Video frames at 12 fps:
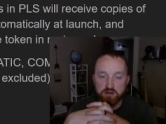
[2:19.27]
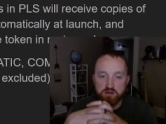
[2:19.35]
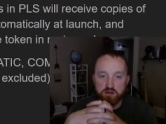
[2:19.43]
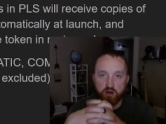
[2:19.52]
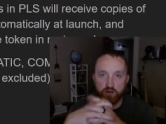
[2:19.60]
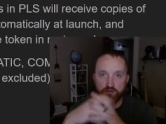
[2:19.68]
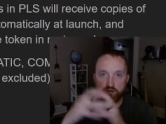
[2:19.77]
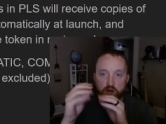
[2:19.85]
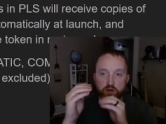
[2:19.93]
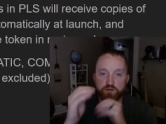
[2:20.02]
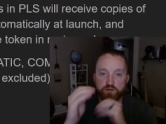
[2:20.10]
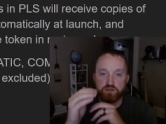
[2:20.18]
of
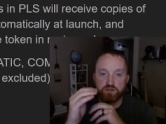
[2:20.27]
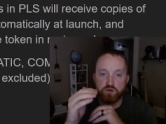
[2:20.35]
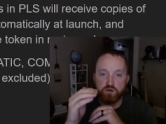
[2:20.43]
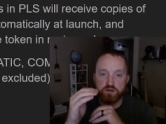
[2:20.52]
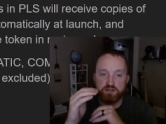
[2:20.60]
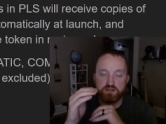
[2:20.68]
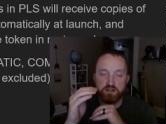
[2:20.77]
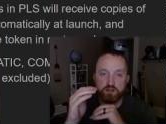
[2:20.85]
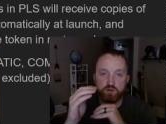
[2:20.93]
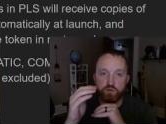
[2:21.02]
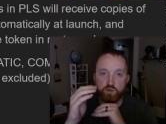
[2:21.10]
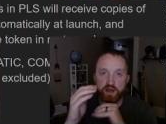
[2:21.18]
all of those coins that
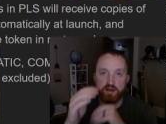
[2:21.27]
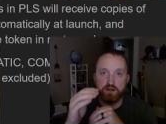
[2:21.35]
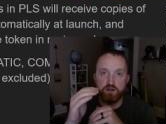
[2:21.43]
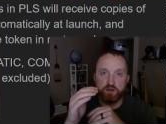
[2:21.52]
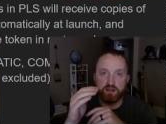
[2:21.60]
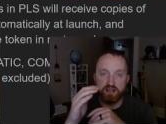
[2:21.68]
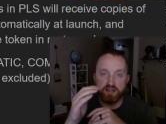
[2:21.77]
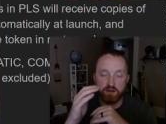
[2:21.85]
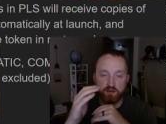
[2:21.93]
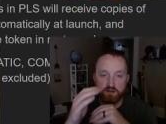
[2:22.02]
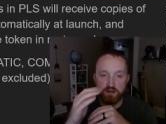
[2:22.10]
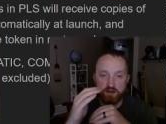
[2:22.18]
you held in
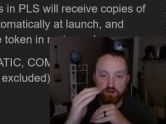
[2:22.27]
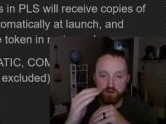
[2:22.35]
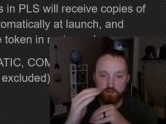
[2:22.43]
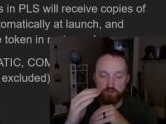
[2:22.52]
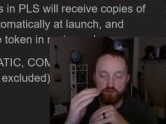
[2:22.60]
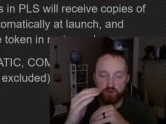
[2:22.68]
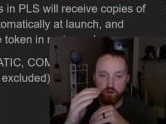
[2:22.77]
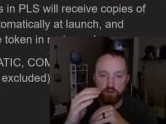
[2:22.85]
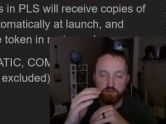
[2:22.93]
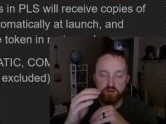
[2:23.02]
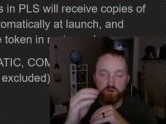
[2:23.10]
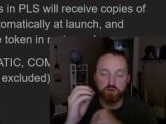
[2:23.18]
Ethereum form.
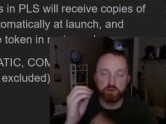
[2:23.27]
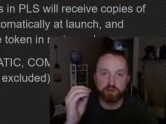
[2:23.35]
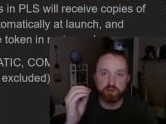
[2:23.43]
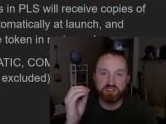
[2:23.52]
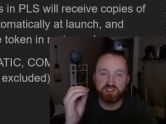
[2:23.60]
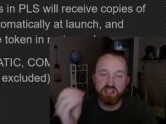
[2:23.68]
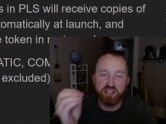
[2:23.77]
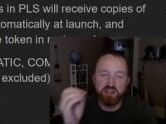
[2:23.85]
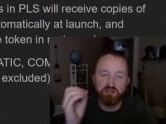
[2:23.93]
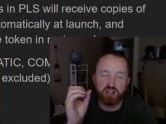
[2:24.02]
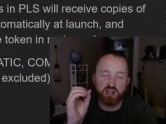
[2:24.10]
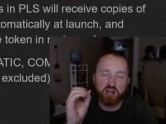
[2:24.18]
You will
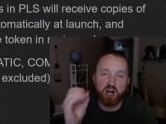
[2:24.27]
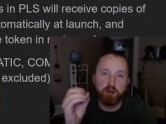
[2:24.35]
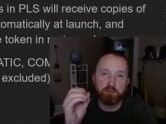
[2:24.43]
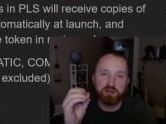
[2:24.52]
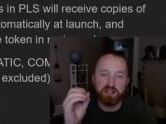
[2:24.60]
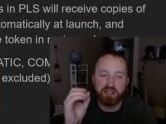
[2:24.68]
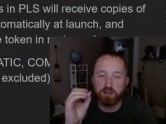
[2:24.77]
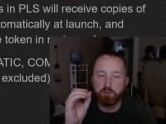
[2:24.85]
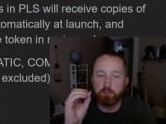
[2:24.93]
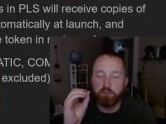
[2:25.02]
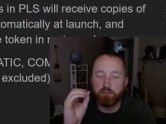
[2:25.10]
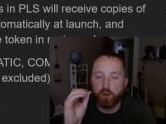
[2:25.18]
receive a copy
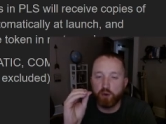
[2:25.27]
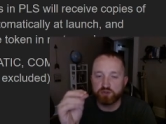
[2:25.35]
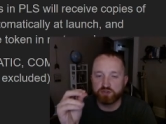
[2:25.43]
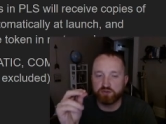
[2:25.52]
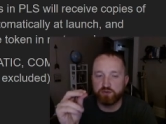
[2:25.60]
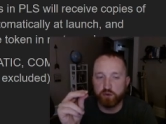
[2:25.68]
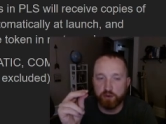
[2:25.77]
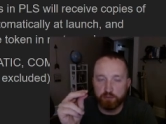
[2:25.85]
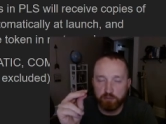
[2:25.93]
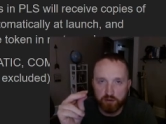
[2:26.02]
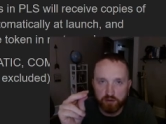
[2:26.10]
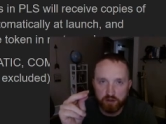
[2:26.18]
in Pulse
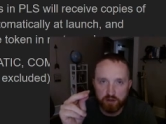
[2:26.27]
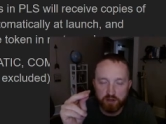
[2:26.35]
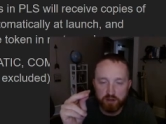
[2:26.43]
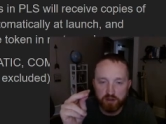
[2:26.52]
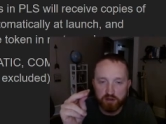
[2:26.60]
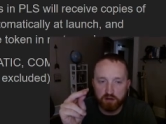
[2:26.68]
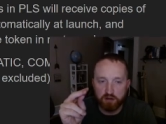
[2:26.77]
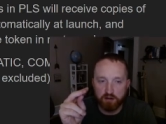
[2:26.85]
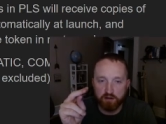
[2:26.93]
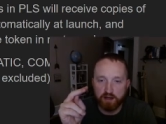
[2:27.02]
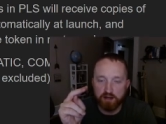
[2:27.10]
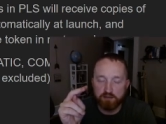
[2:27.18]
form. All
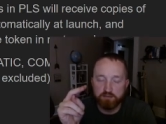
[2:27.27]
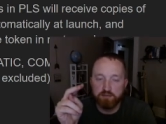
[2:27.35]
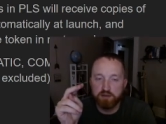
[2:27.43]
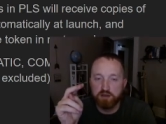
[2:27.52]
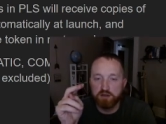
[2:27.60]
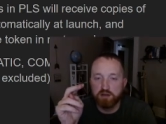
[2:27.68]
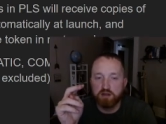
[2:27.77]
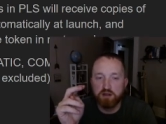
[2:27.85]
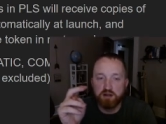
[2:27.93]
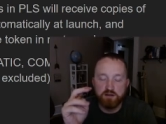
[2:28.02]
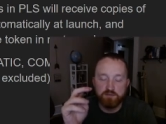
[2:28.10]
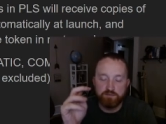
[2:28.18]
right.
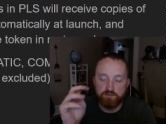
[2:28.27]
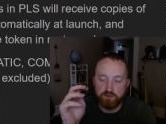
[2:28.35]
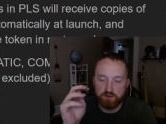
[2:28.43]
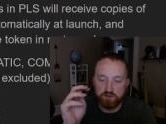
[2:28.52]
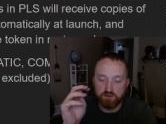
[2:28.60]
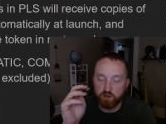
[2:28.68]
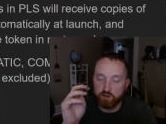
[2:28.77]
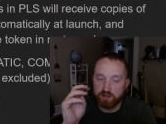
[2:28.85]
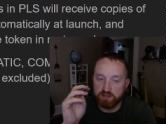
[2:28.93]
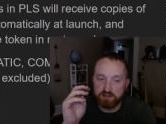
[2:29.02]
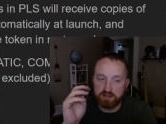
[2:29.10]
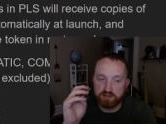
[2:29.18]
So
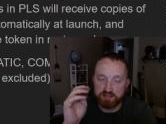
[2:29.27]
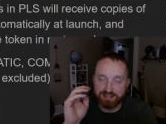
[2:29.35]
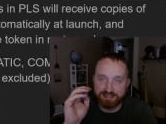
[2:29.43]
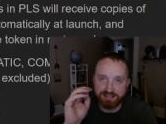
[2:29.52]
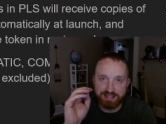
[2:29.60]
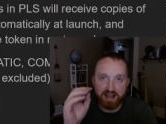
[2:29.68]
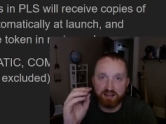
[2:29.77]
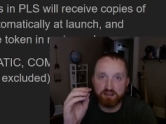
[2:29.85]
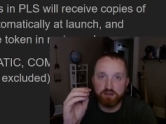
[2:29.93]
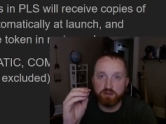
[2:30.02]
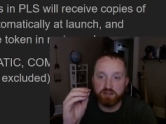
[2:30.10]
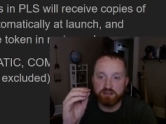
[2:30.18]
it's exactly
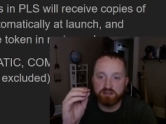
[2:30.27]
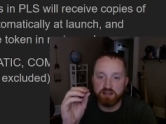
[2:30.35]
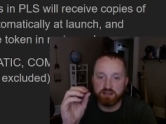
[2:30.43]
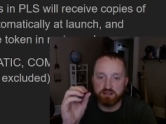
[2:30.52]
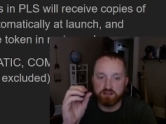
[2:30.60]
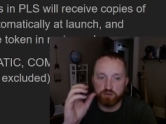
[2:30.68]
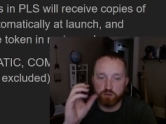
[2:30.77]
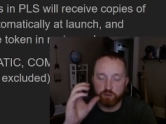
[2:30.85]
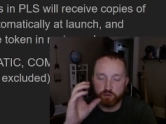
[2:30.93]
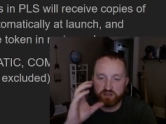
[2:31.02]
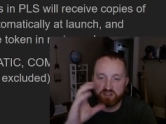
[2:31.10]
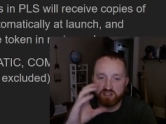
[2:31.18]
what it says. You will
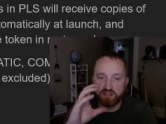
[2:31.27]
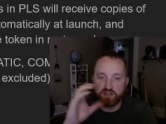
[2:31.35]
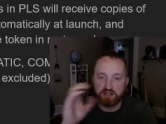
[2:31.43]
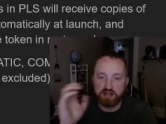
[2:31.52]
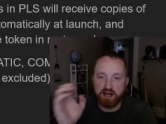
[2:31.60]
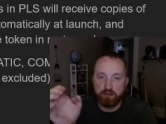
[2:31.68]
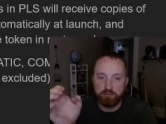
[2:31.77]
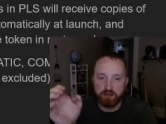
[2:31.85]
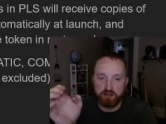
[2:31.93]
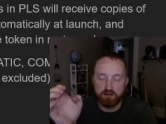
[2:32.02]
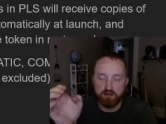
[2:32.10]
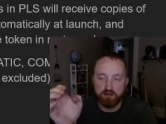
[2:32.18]
receive a
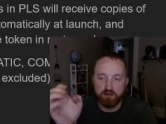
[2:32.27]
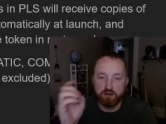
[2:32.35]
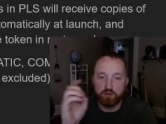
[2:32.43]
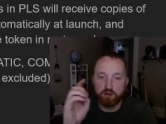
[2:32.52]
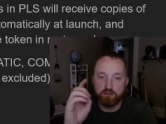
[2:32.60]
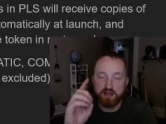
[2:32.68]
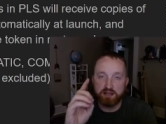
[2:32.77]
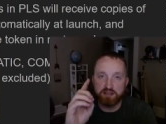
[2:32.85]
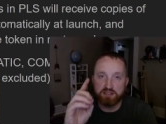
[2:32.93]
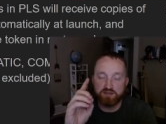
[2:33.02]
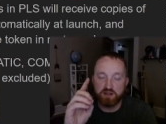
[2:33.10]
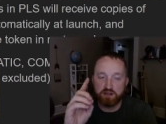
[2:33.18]
copy. Now I want to make
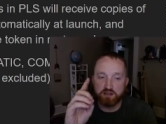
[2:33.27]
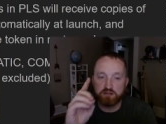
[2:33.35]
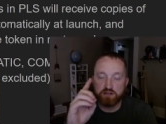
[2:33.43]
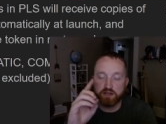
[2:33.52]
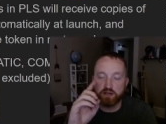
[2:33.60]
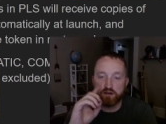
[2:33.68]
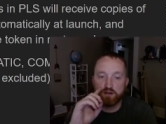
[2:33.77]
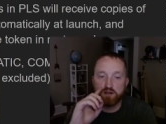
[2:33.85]
this very clear.